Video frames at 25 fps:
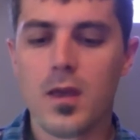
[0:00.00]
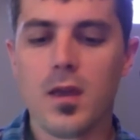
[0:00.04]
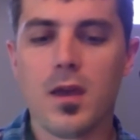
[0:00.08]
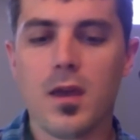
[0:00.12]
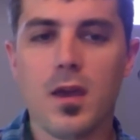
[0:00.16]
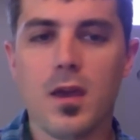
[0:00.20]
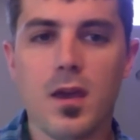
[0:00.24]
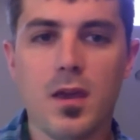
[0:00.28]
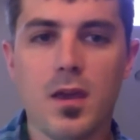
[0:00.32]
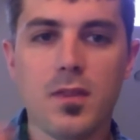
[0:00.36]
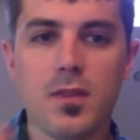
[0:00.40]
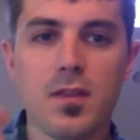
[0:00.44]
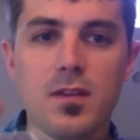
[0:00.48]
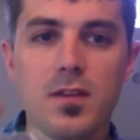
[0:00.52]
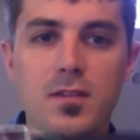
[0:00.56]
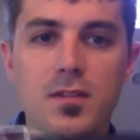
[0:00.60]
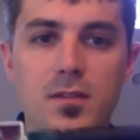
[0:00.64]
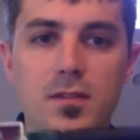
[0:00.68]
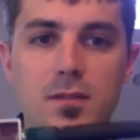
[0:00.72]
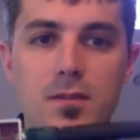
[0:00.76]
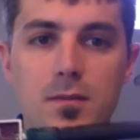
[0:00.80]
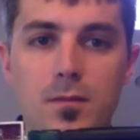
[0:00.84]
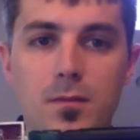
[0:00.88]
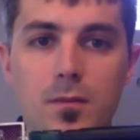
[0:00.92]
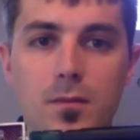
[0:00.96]
and
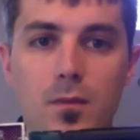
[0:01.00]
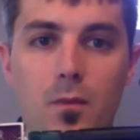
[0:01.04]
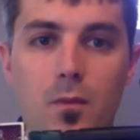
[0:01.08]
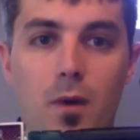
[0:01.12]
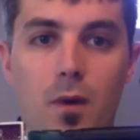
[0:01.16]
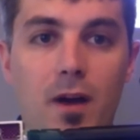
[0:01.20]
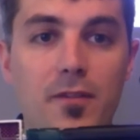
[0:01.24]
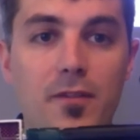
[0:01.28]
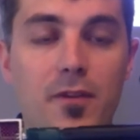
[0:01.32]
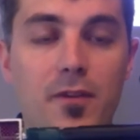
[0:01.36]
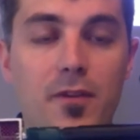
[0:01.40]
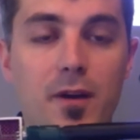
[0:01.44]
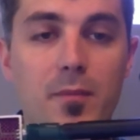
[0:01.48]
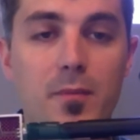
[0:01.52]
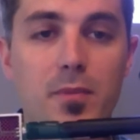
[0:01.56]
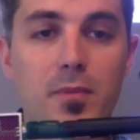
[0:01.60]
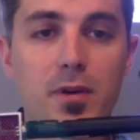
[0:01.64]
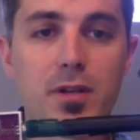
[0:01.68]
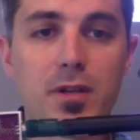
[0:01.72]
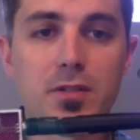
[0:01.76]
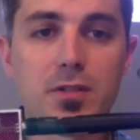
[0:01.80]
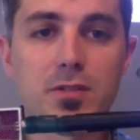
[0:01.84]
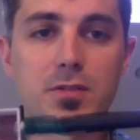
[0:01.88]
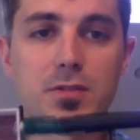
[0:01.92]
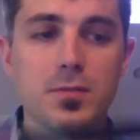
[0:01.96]
this Wi-Fi
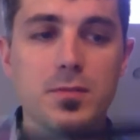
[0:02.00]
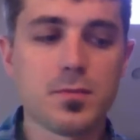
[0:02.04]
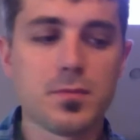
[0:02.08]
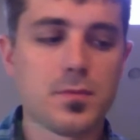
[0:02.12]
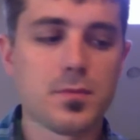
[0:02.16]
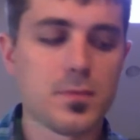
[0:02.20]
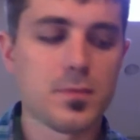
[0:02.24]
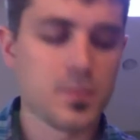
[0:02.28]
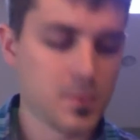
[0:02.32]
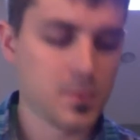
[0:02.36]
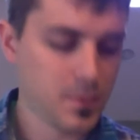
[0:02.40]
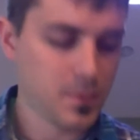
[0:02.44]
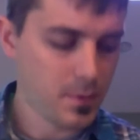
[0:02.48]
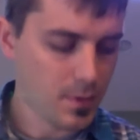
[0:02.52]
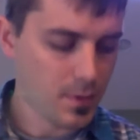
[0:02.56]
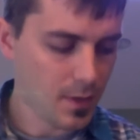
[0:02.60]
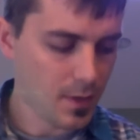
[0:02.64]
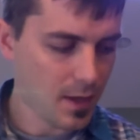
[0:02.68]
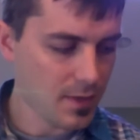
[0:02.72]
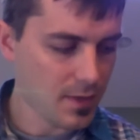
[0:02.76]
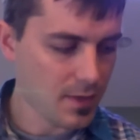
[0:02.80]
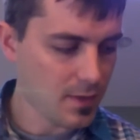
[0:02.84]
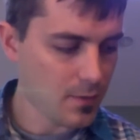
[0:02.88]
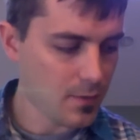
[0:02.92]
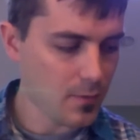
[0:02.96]
bridge. I
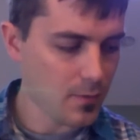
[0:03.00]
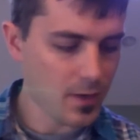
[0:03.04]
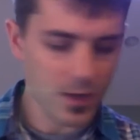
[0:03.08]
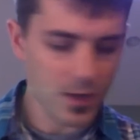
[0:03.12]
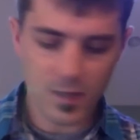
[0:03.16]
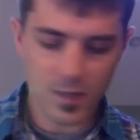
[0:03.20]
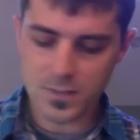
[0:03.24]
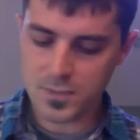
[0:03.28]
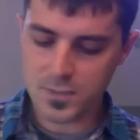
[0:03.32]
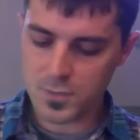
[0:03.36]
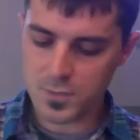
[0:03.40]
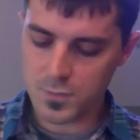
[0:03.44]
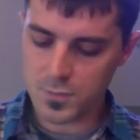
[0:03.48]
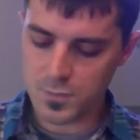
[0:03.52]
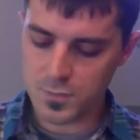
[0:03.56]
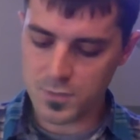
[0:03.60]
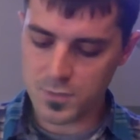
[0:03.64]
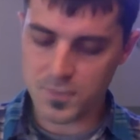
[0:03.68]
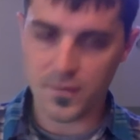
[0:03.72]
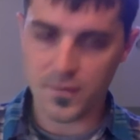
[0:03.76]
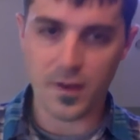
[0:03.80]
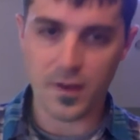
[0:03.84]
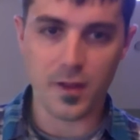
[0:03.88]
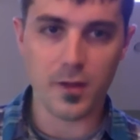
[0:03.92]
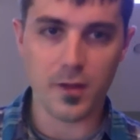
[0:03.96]
then went on to
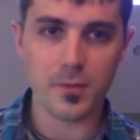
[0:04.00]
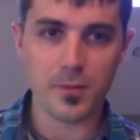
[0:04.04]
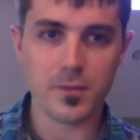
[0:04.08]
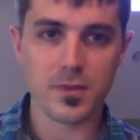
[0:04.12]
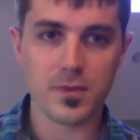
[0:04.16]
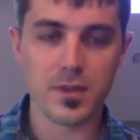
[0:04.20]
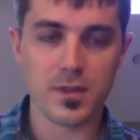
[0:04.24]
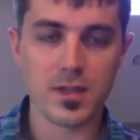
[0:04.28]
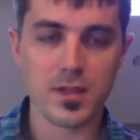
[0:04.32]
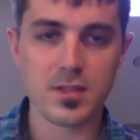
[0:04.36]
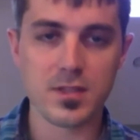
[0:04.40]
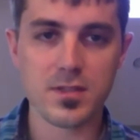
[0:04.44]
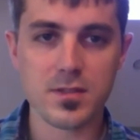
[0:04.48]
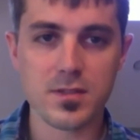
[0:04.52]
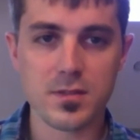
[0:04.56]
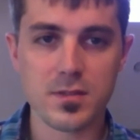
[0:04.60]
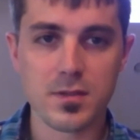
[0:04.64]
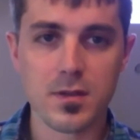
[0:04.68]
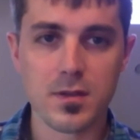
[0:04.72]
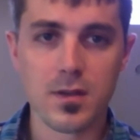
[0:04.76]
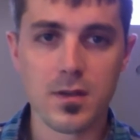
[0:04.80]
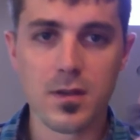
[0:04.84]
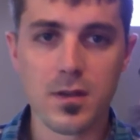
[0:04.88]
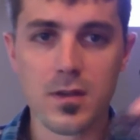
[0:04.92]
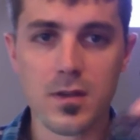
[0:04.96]
develop this
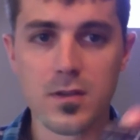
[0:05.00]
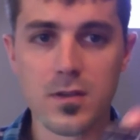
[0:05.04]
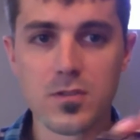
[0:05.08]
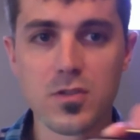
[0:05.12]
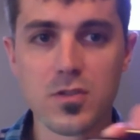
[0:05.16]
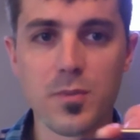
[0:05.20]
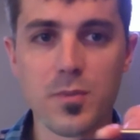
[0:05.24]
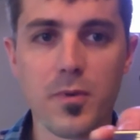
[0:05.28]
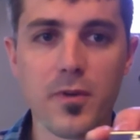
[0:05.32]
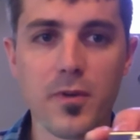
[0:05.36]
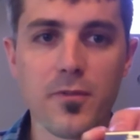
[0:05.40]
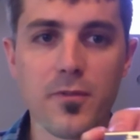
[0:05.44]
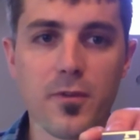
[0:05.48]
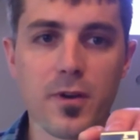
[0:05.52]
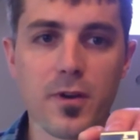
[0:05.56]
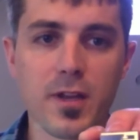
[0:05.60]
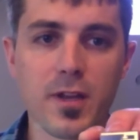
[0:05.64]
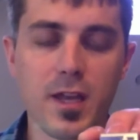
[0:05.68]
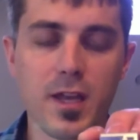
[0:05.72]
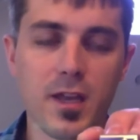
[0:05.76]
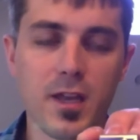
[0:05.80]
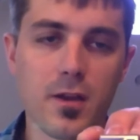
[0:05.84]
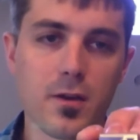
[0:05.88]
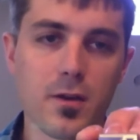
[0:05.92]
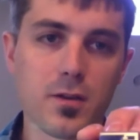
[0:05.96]
2.4
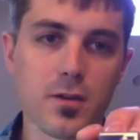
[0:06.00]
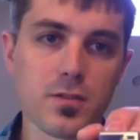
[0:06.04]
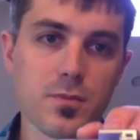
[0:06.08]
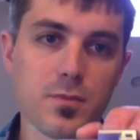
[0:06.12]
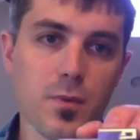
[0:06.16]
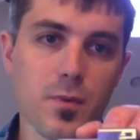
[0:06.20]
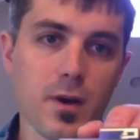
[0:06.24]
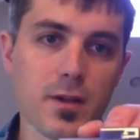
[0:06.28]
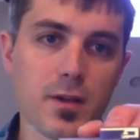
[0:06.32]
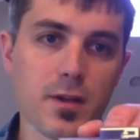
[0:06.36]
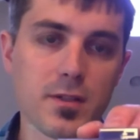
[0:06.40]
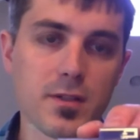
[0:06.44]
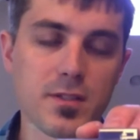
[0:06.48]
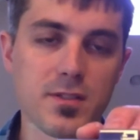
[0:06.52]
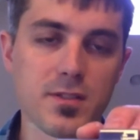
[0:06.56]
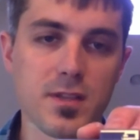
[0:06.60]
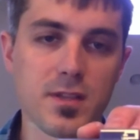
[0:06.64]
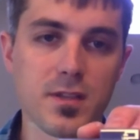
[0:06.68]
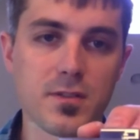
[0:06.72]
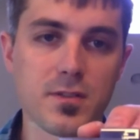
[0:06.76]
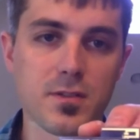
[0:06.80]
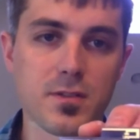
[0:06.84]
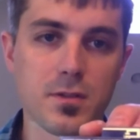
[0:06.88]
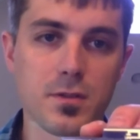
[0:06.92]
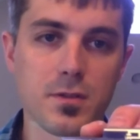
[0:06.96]
gigahertz wireless
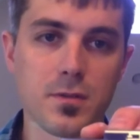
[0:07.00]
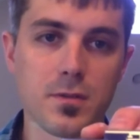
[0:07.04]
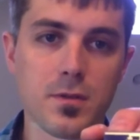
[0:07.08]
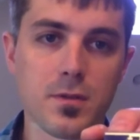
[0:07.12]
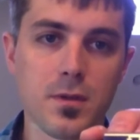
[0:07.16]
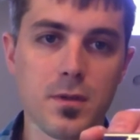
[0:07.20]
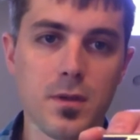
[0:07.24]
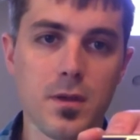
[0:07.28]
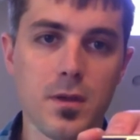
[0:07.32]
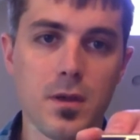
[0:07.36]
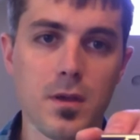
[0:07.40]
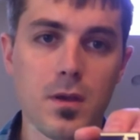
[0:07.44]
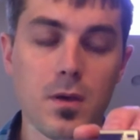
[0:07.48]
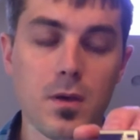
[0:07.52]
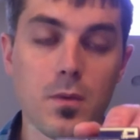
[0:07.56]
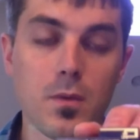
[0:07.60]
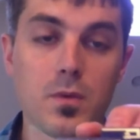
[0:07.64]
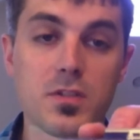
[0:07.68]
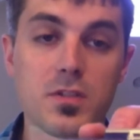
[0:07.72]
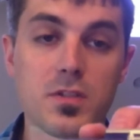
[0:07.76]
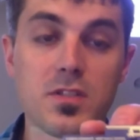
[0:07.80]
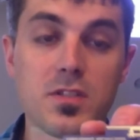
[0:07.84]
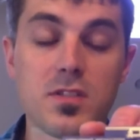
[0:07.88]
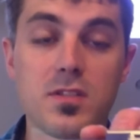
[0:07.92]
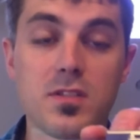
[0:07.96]
sensor,
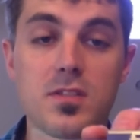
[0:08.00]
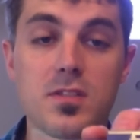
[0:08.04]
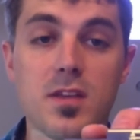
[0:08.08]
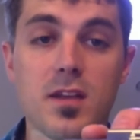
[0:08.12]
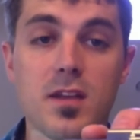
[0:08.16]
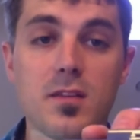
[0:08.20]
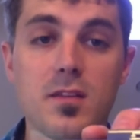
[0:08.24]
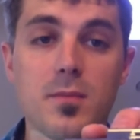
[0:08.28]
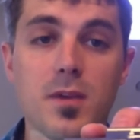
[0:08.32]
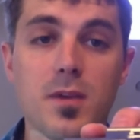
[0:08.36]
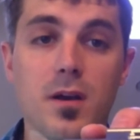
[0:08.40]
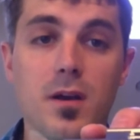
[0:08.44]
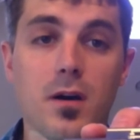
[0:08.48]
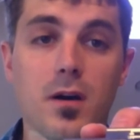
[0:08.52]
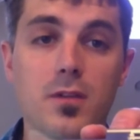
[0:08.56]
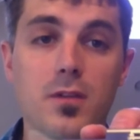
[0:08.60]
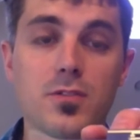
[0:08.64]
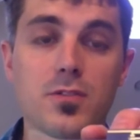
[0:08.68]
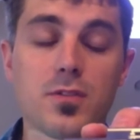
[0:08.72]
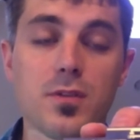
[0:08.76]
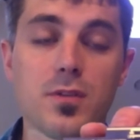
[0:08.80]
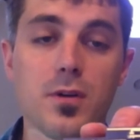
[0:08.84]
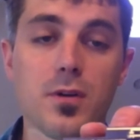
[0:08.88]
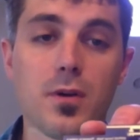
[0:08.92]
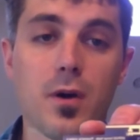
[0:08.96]
which is designed to be ultra
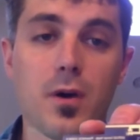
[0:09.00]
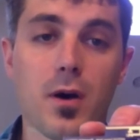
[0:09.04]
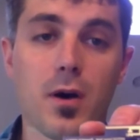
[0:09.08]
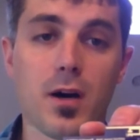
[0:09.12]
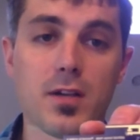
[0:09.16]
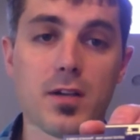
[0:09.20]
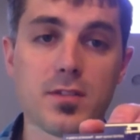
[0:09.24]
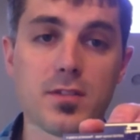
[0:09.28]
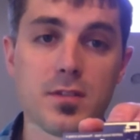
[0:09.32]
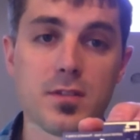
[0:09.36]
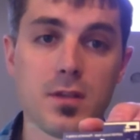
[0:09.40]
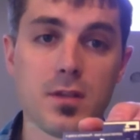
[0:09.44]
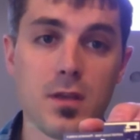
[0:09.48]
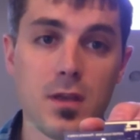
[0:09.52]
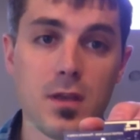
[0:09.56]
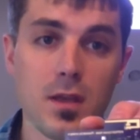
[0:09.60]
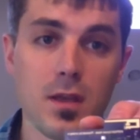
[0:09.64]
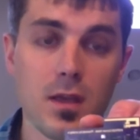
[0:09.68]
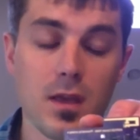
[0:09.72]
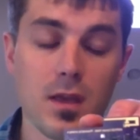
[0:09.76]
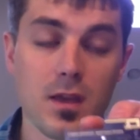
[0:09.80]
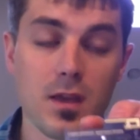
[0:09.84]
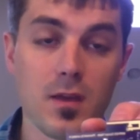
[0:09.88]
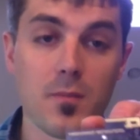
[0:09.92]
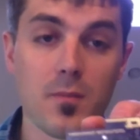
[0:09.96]
low cost
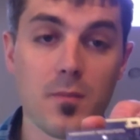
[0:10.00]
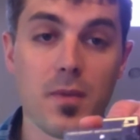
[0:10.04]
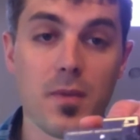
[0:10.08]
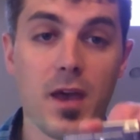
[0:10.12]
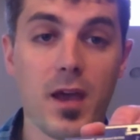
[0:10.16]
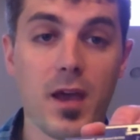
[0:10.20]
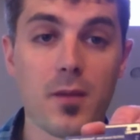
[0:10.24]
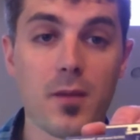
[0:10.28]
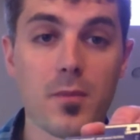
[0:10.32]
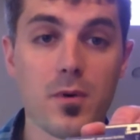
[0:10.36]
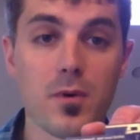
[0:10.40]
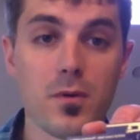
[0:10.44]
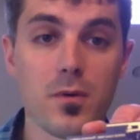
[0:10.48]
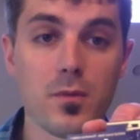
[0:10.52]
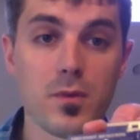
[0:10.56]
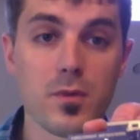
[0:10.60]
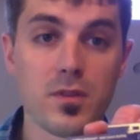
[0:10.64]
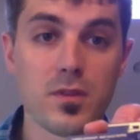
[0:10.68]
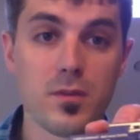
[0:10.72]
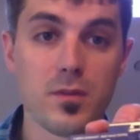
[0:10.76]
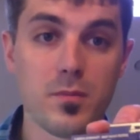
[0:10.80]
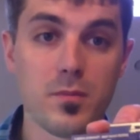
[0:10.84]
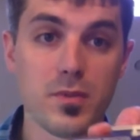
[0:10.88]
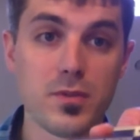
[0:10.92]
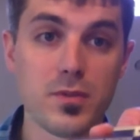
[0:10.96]
and compatible with
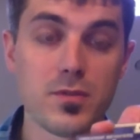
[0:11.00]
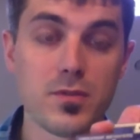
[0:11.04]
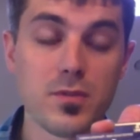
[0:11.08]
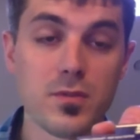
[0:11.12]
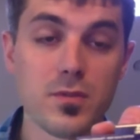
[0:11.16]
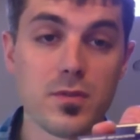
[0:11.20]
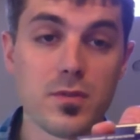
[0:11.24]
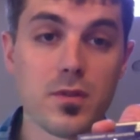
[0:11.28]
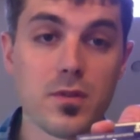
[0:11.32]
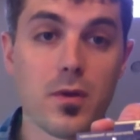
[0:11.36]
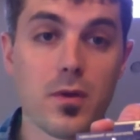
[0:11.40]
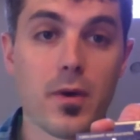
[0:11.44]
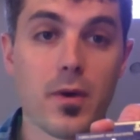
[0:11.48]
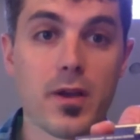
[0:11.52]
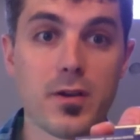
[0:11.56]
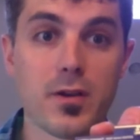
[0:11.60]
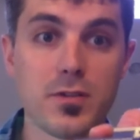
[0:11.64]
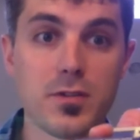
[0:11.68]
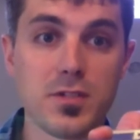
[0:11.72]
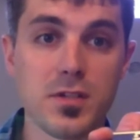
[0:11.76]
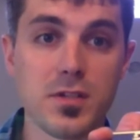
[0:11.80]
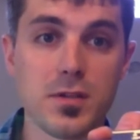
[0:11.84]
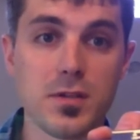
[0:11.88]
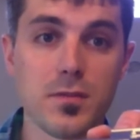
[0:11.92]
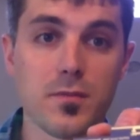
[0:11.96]
the Bluetooth low
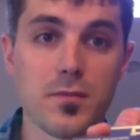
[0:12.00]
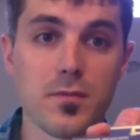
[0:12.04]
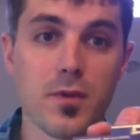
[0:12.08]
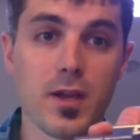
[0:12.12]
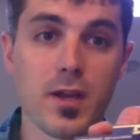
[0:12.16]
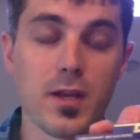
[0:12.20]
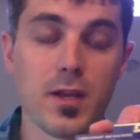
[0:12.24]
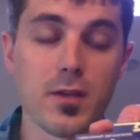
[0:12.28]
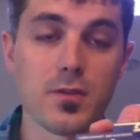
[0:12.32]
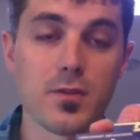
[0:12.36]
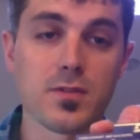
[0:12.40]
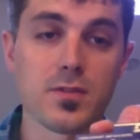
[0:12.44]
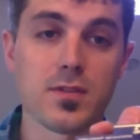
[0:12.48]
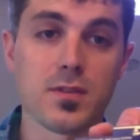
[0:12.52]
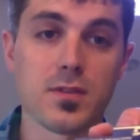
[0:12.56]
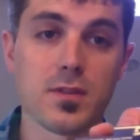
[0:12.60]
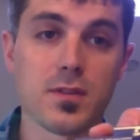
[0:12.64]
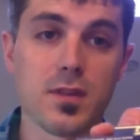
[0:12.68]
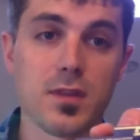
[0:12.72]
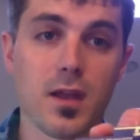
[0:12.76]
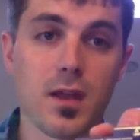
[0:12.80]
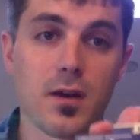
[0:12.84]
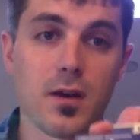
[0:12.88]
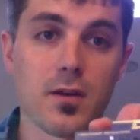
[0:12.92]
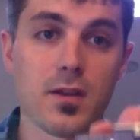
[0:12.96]
energy radios
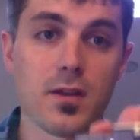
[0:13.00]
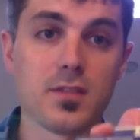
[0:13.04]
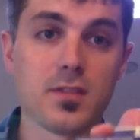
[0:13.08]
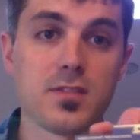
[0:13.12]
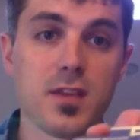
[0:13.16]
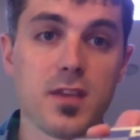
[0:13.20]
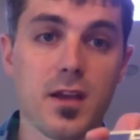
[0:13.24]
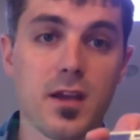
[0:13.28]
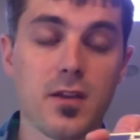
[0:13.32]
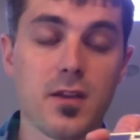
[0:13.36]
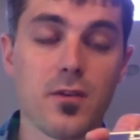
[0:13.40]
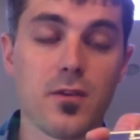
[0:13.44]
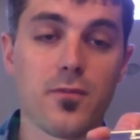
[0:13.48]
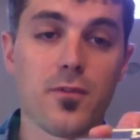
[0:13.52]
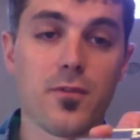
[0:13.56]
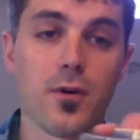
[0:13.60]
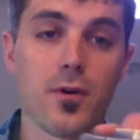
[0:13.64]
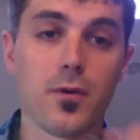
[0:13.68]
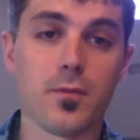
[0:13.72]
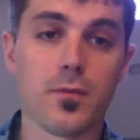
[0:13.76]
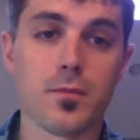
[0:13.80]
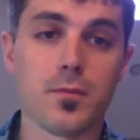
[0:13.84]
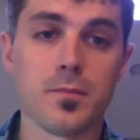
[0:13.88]
that are inside your phone.